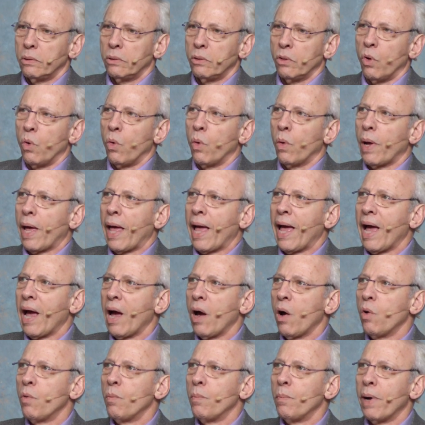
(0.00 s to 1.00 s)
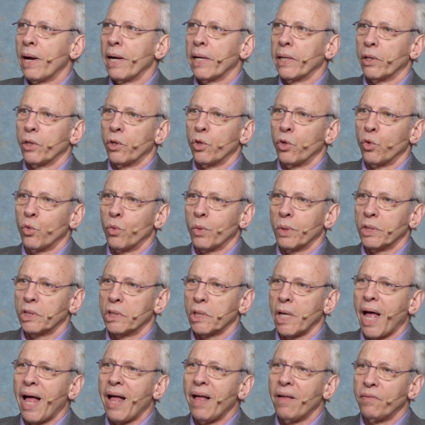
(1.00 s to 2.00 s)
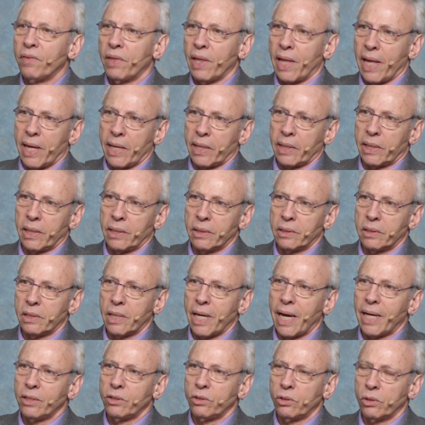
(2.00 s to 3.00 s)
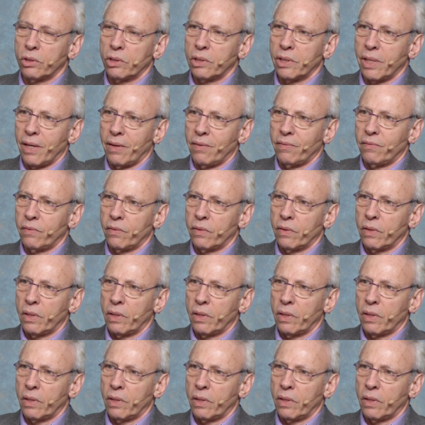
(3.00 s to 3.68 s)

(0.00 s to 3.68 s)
So how might you resolve that inside yourself?